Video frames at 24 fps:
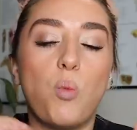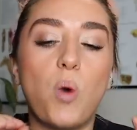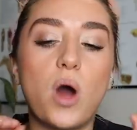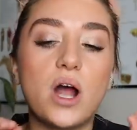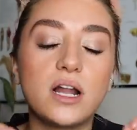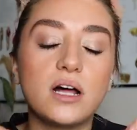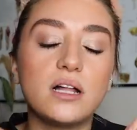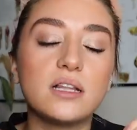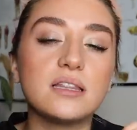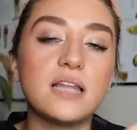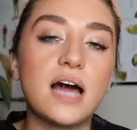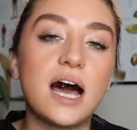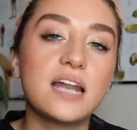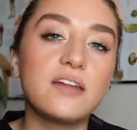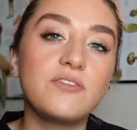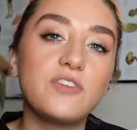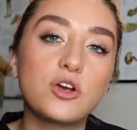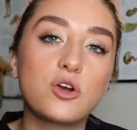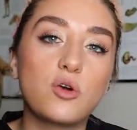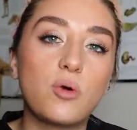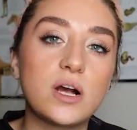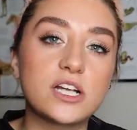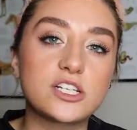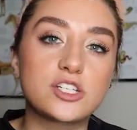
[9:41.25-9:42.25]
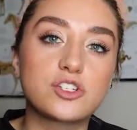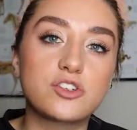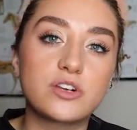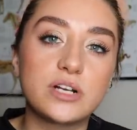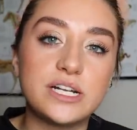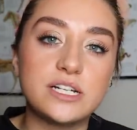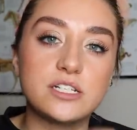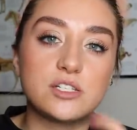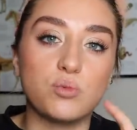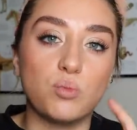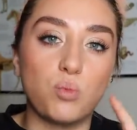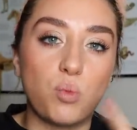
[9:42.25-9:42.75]
What a lot of
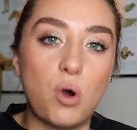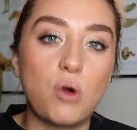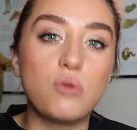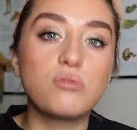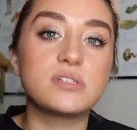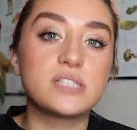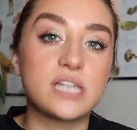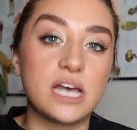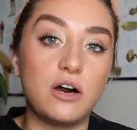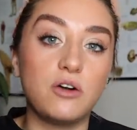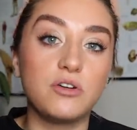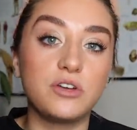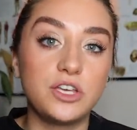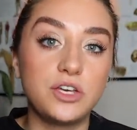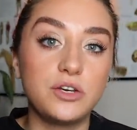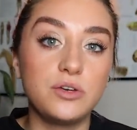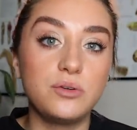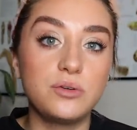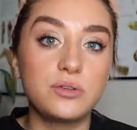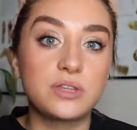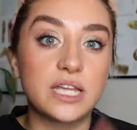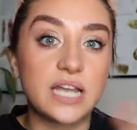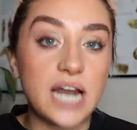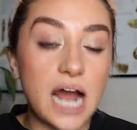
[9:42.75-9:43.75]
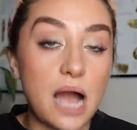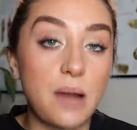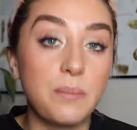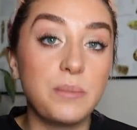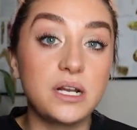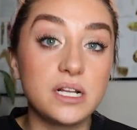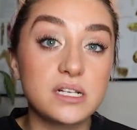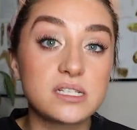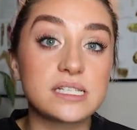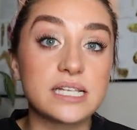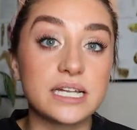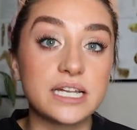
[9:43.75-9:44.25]
equestrians won't tell you that I'm
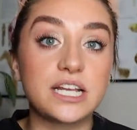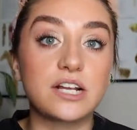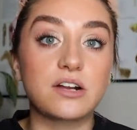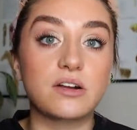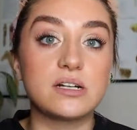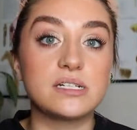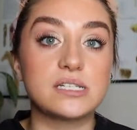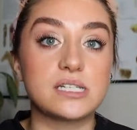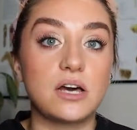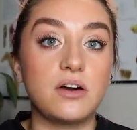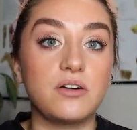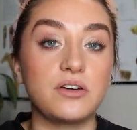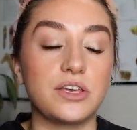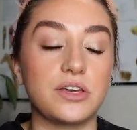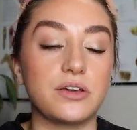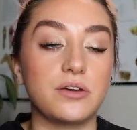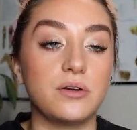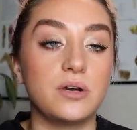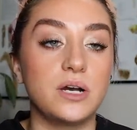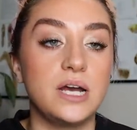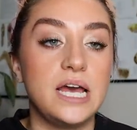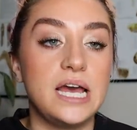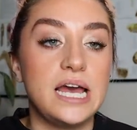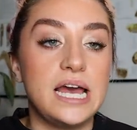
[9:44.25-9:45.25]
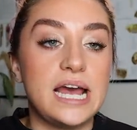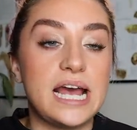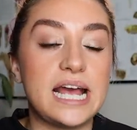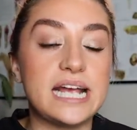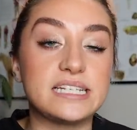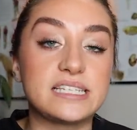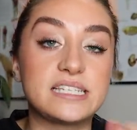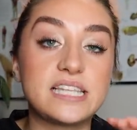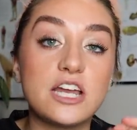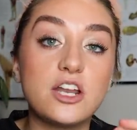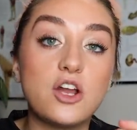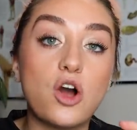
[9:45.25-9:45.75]
gonna sit here and tell you
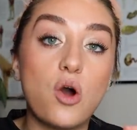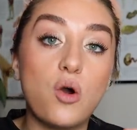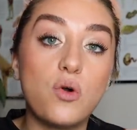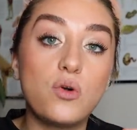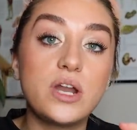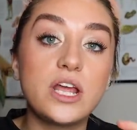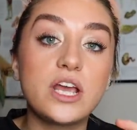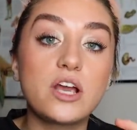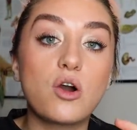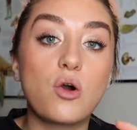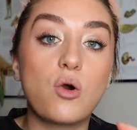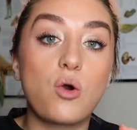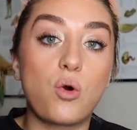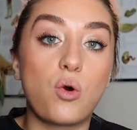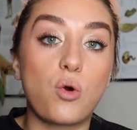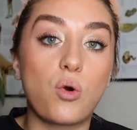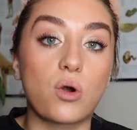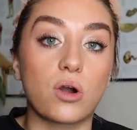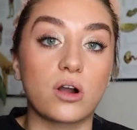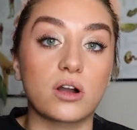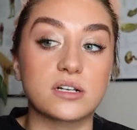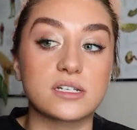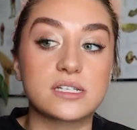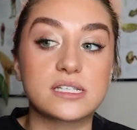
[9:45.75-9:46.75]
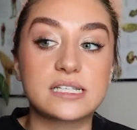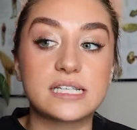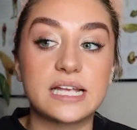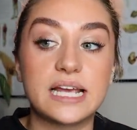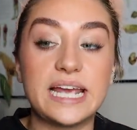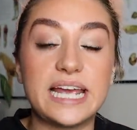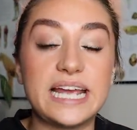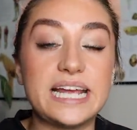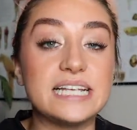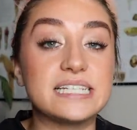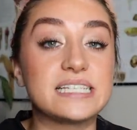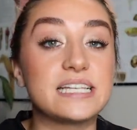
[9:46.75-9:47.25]
is that owning a horse
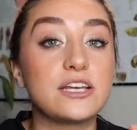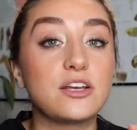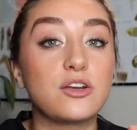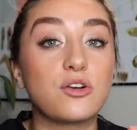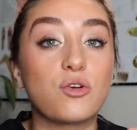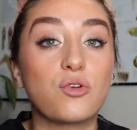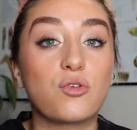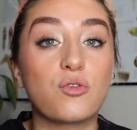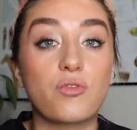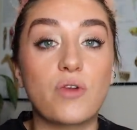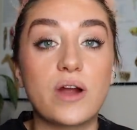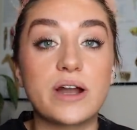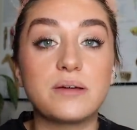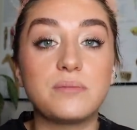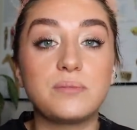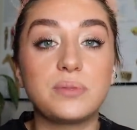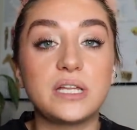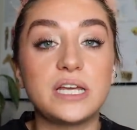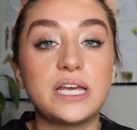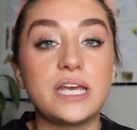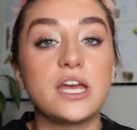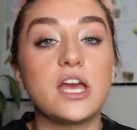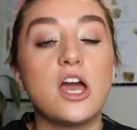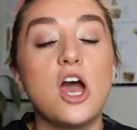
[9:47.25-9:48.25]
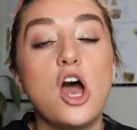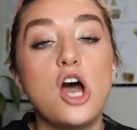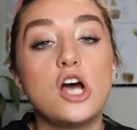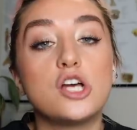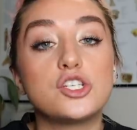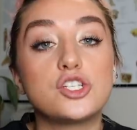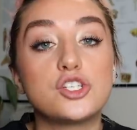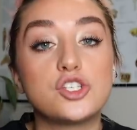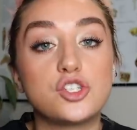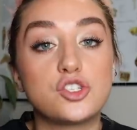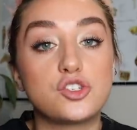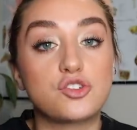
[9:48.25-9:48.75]
is incredibly
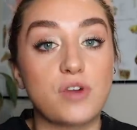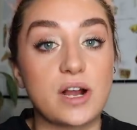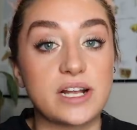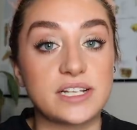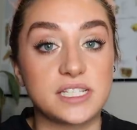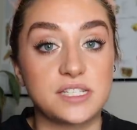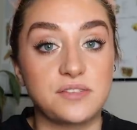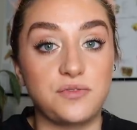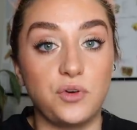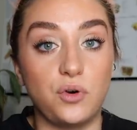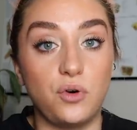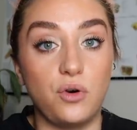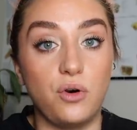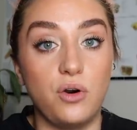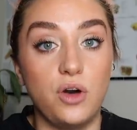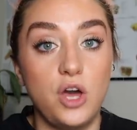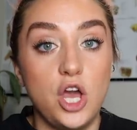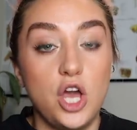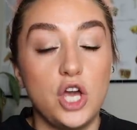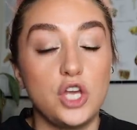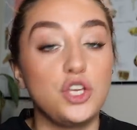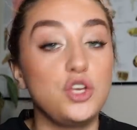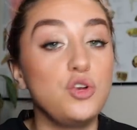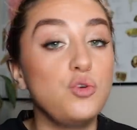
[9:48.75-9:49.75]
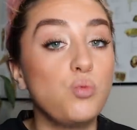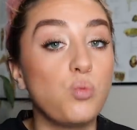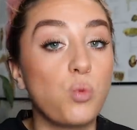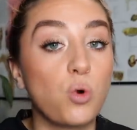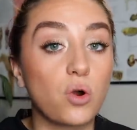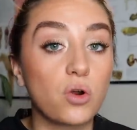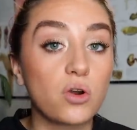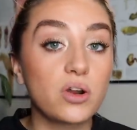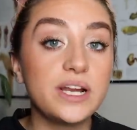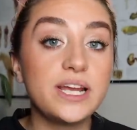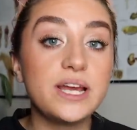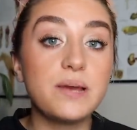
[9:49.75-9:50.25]
stressful. You
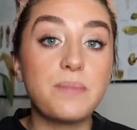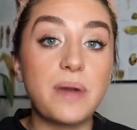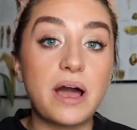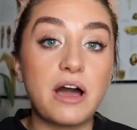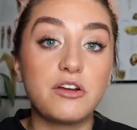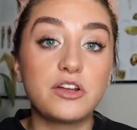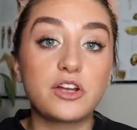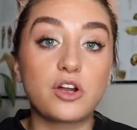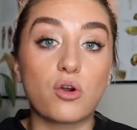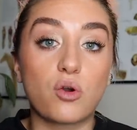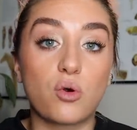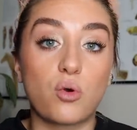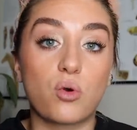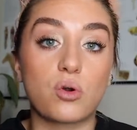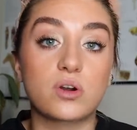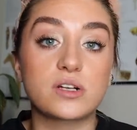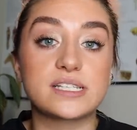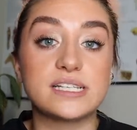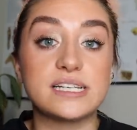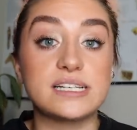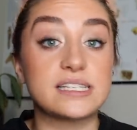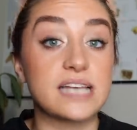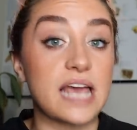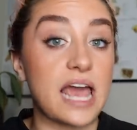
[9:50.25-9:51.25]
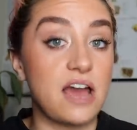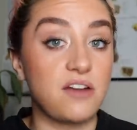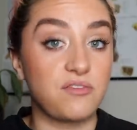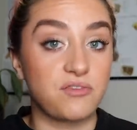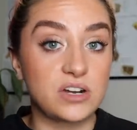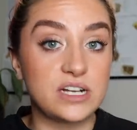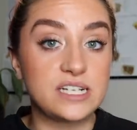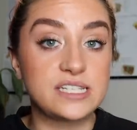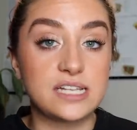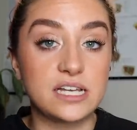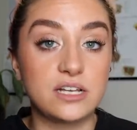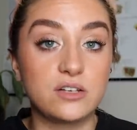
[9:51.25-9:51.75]
worry about your horses
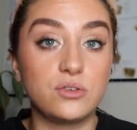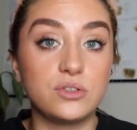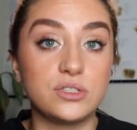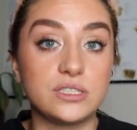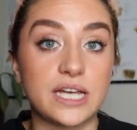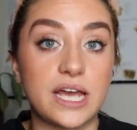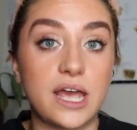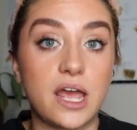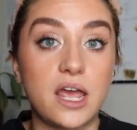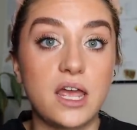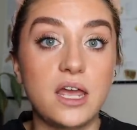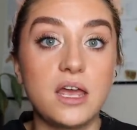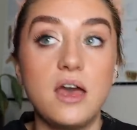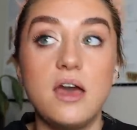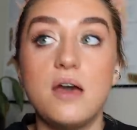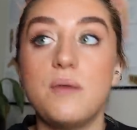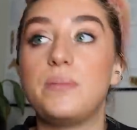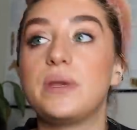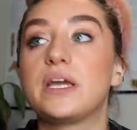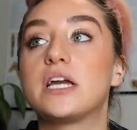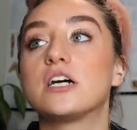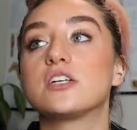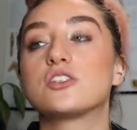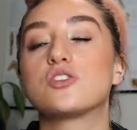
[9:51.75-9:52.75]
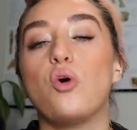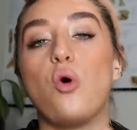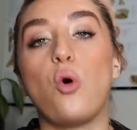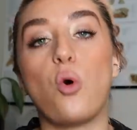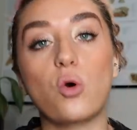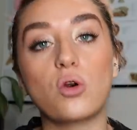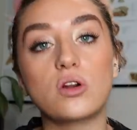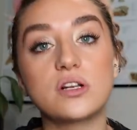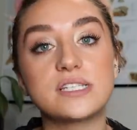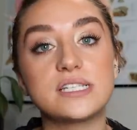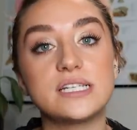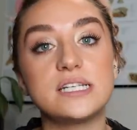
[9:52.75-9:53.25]
every single day because
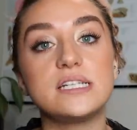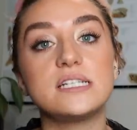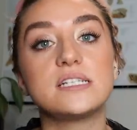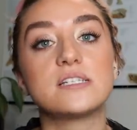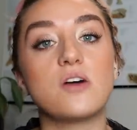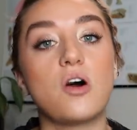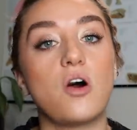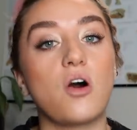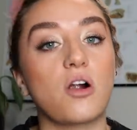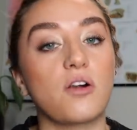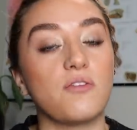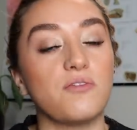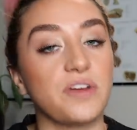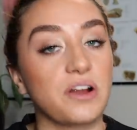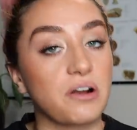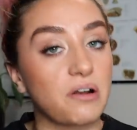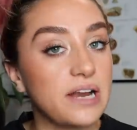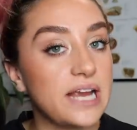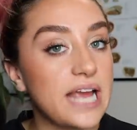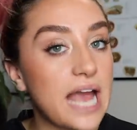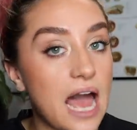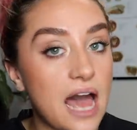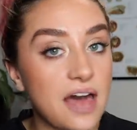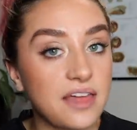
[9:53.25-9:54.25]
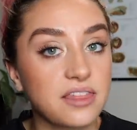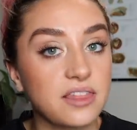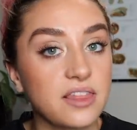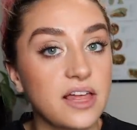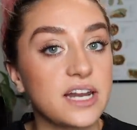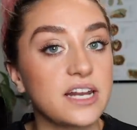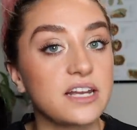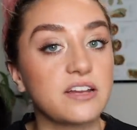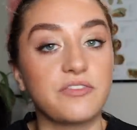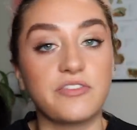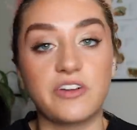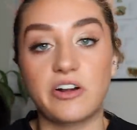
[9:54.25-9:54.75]
horses are very
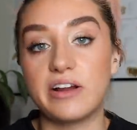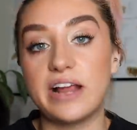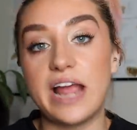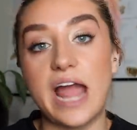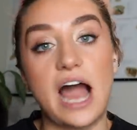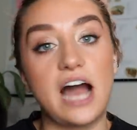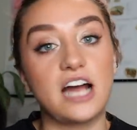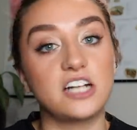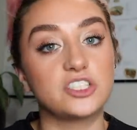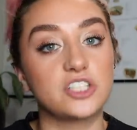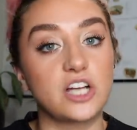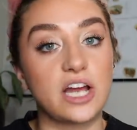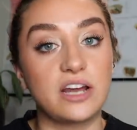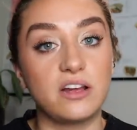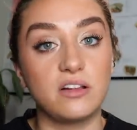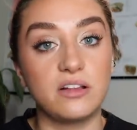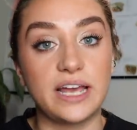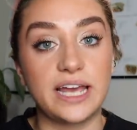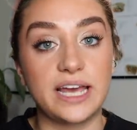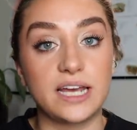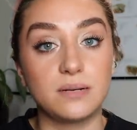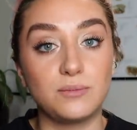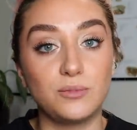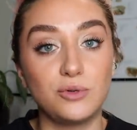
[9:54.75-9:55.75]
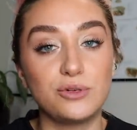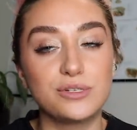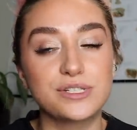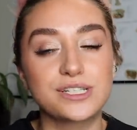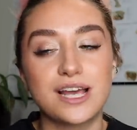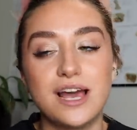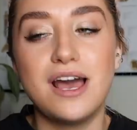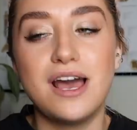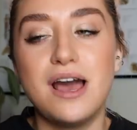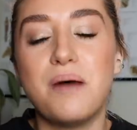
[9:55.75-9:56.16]
athletic, very agile animals,